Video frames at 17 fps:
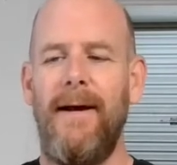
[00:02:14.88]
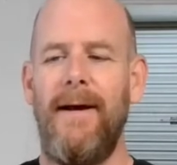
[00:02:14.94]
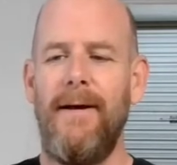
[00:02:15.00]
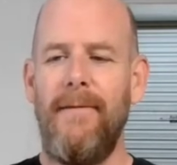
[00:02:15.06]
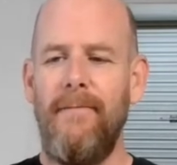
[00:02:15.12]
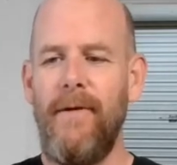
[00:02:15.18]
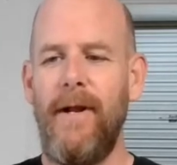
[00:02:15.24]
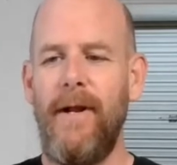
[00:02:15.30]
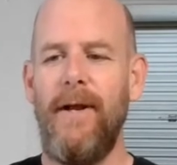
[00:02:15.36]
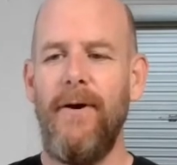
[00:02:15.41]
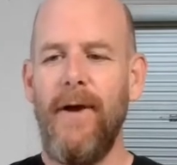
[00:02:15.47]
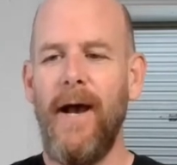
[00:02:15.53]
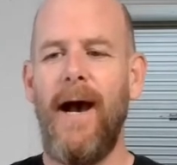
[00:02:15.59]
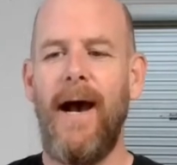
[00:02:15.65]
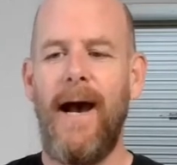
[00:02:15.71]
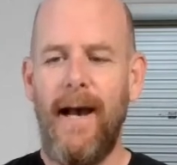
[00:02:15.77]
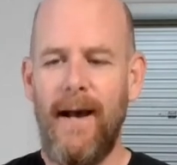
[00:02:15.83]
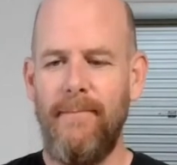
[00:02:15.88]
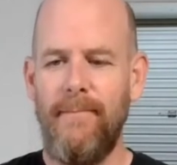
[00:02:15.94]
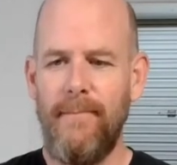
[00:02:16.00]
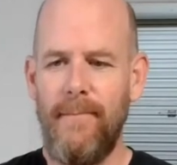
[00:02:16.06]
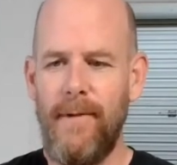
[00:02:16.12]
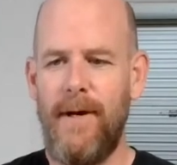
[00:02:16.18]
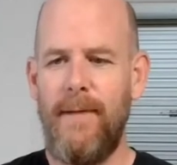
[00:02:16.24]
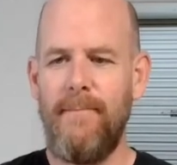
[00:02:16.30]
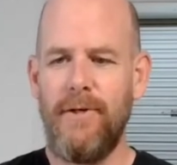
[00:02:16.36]
video guy.
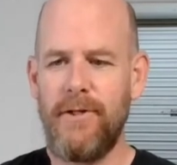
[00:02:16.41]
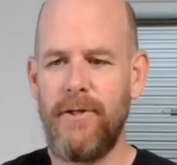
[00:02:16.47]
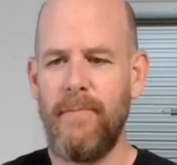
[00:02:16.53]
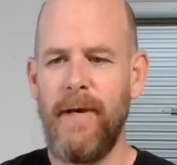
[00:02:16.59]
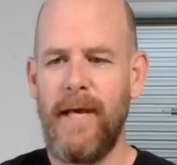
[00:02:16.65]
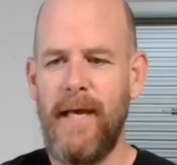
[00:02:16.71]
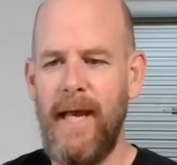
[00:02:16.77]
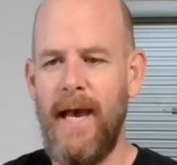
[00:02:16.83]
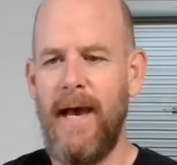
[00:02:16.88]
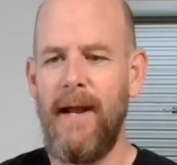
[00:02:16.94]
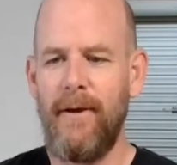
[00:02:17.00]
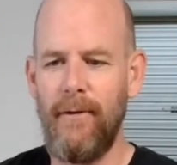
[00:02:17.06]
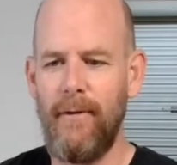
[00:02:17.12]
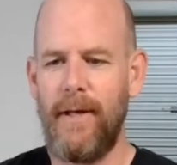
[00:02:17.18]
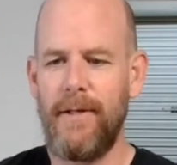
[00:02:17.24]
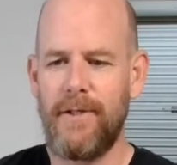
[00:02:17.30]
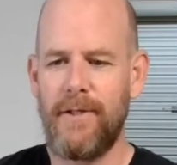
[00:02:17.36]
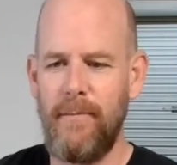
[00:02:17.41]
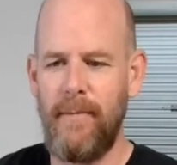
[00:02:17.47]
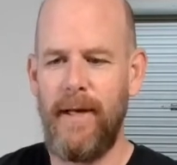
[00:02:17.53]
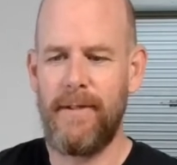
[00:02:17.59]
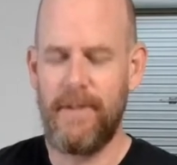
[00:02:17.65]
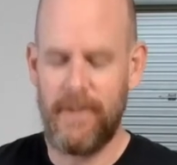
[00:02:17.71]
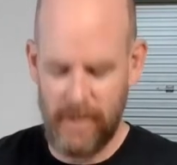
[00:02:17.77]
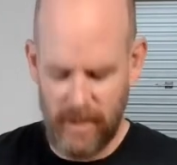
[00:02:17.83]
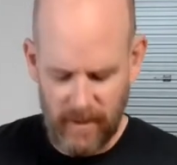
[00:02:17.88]
I'm just a mechanic who likes to make
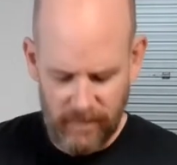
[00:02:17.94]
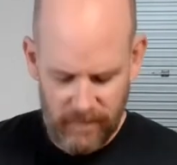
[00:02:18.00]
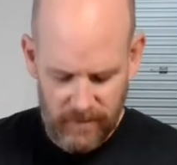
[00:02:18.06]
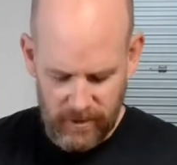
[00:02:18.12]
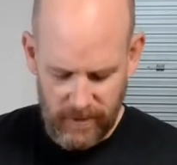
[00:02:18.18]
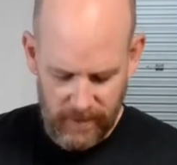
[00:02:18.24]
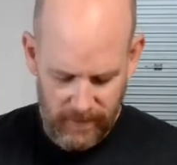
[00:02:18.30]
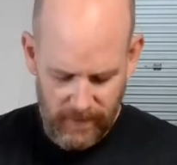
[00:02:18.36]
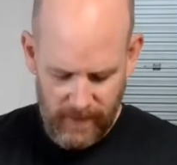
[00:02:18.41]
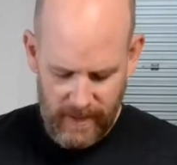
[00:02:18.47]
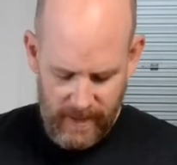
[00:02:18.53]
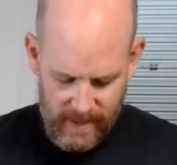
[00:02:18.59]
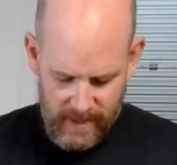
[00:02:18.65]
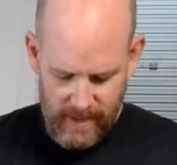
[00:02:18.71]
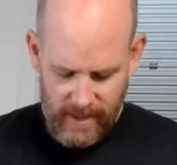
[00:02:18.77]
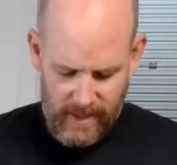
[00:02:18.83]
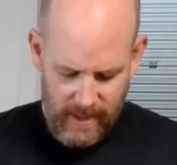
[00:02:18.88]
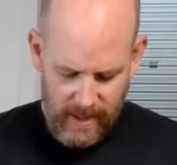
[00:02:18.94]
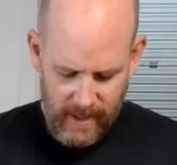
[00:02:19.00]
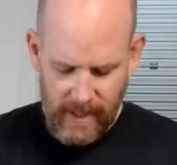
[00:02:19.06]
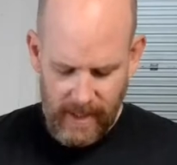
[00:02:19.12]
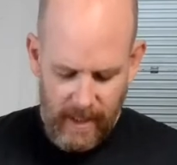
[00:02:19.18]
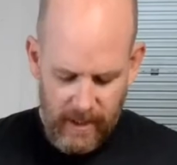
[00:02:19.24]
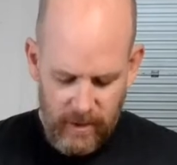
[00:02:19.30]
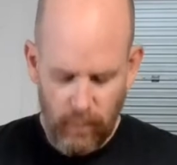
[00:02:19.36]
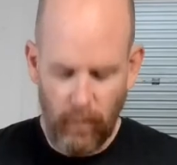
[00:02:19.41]
stuff, so
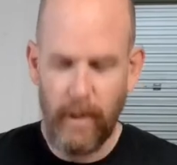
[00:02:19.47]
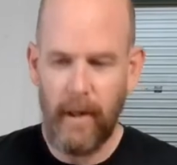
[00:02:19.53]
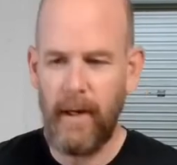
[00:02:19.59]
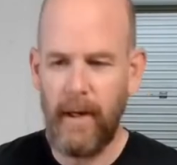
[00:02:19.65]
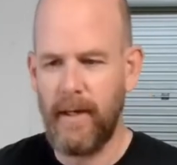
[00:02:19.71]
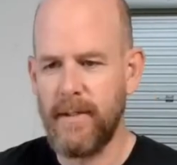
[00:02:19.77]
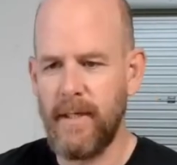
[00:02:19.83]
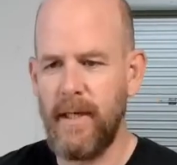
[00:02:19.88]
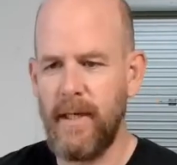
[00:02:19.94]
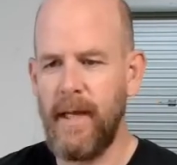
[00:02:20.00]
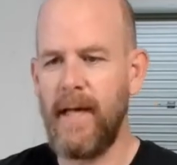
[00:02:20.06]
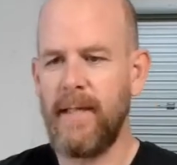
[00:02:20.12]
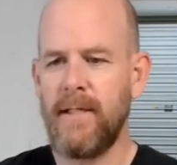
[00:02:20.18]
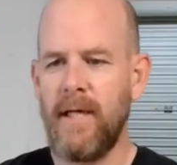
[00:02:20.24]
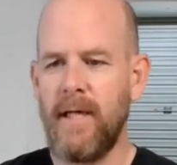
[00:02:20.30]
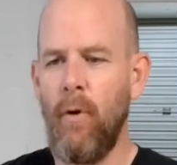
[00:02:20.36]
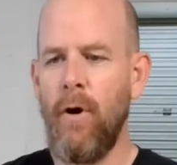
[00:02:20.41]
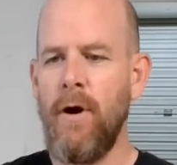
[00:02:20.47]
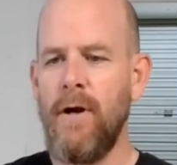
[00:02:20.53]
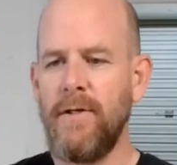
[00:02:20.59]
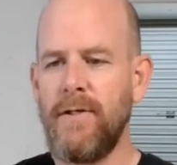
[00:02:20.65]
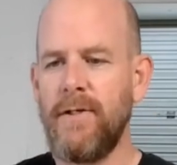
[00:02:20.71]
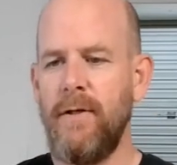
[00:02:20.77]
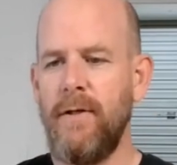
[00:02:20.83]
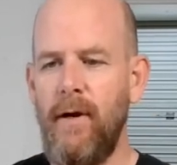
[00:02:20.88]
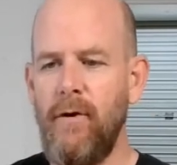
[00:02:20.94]
kind of is what it is. And yes, I'm wearing a
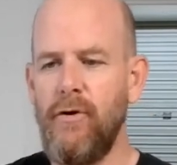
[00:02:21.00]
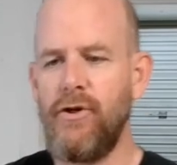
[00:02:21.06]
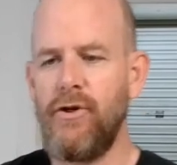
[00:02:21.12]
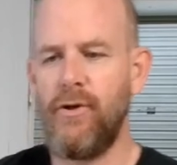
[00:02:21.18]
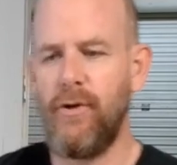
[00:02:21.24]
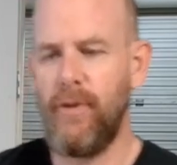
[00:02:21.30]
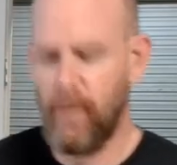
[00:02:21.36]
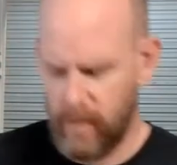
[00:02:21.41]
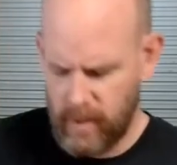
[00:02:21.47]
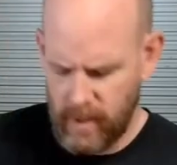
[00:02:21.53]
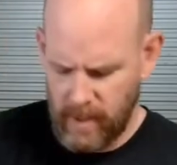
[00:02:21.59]
Slayer shirt.